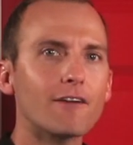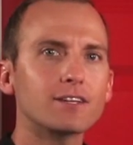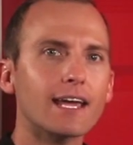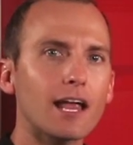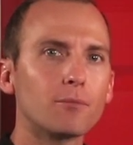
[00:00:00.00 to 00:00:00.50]
have
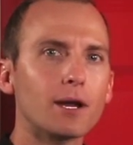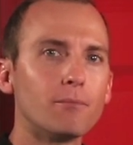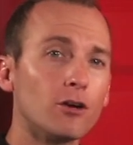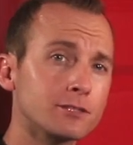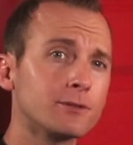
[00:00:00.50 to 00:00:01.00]
to calibrate
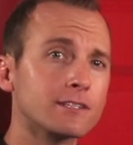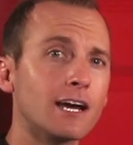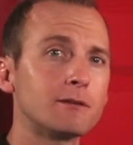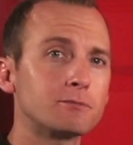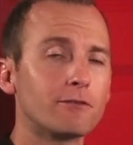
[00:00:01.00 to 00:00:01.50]
multiple
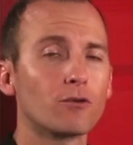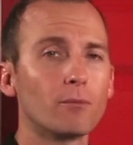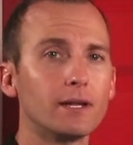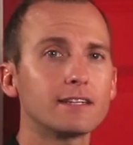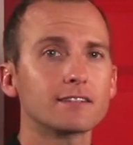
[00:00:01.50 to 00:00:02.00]
times before
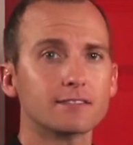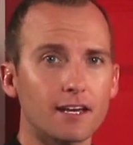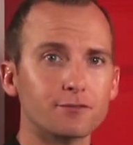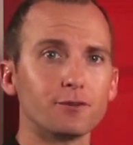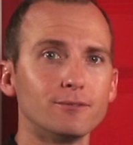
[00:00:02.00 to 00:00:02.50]
being
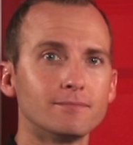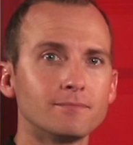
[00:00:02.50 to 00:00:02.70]
successful.